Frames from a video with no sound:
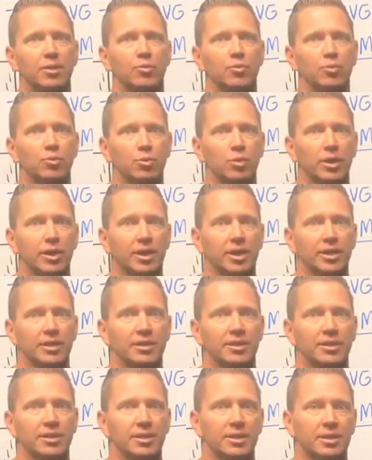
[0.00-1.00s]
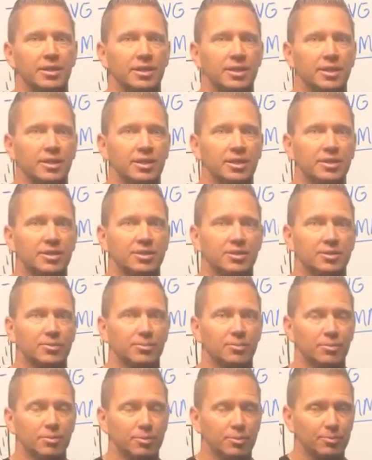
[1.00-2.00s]
Rule 8 is
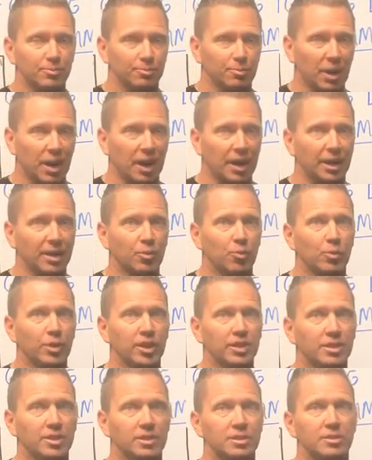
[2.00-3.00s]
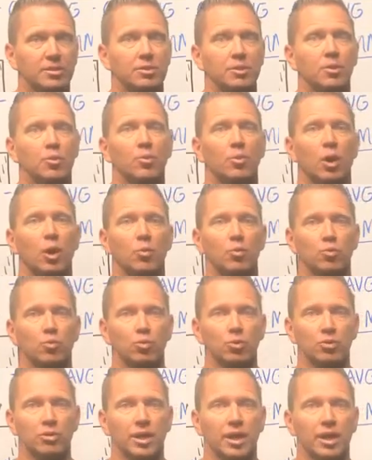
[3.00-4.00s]
buying weakness, while
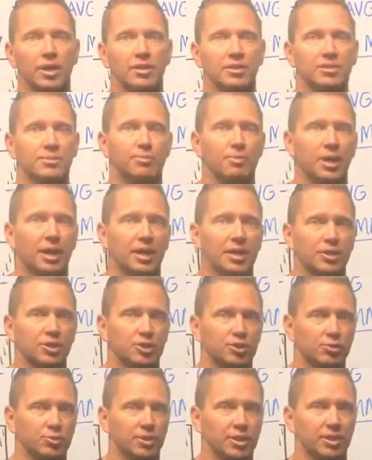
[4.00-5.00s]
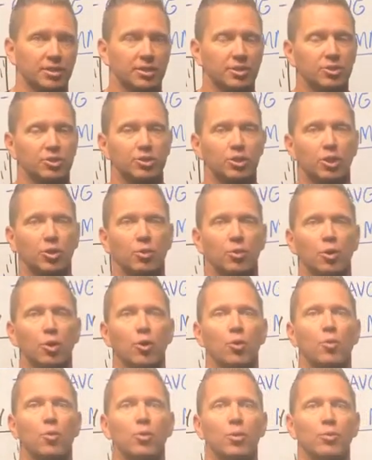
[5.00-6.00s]
Rule 9 is buying strength. And so
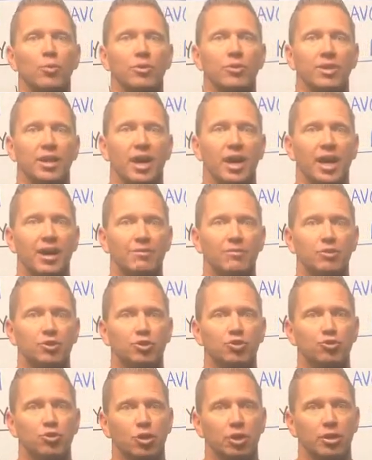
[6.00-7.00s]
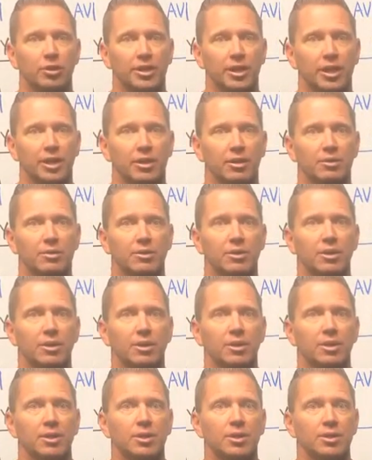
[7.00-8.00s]
we want the average drawdown,
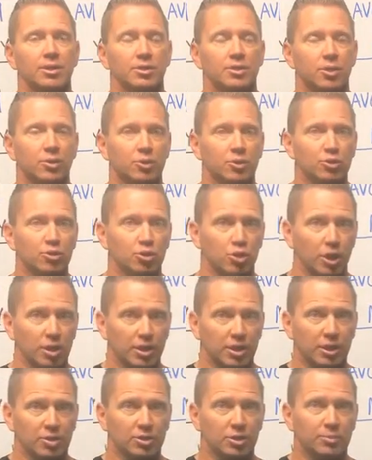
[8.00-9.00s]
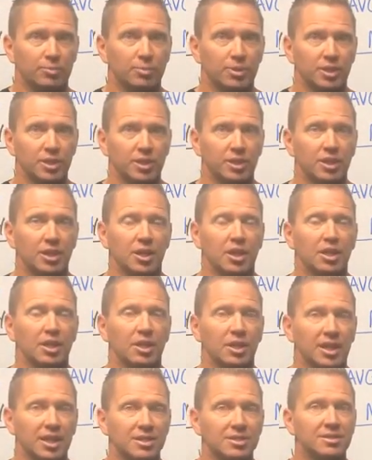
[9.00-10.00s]
the drawdown to be
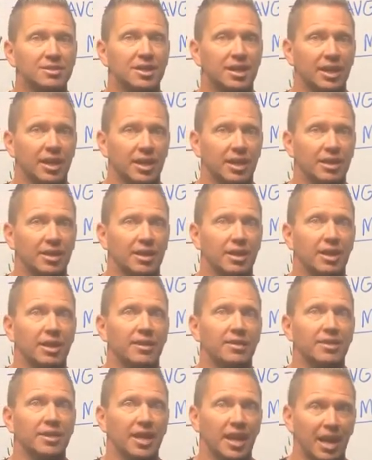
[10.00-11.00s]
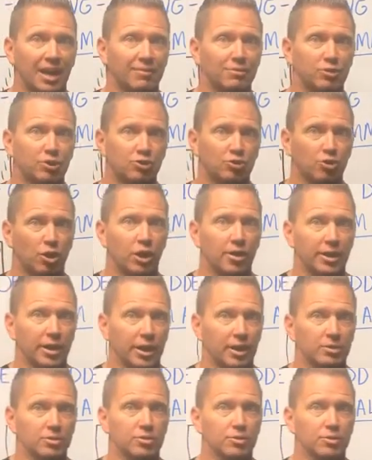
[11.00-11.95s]
less than the average drawdown.